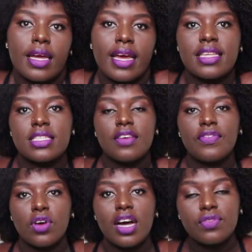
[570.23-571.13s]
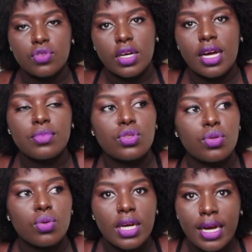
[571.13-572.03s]
Guys, if you have to come
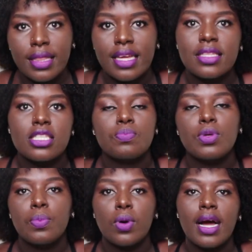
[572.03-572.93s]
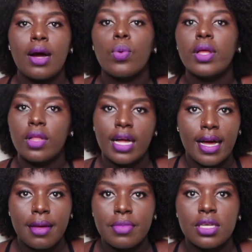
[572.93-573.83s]
to Uganda, these people are
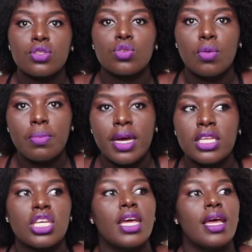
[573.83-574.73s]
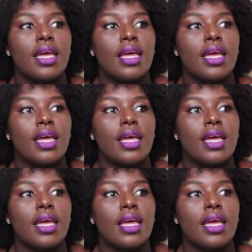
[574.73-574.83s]
welcoming so much.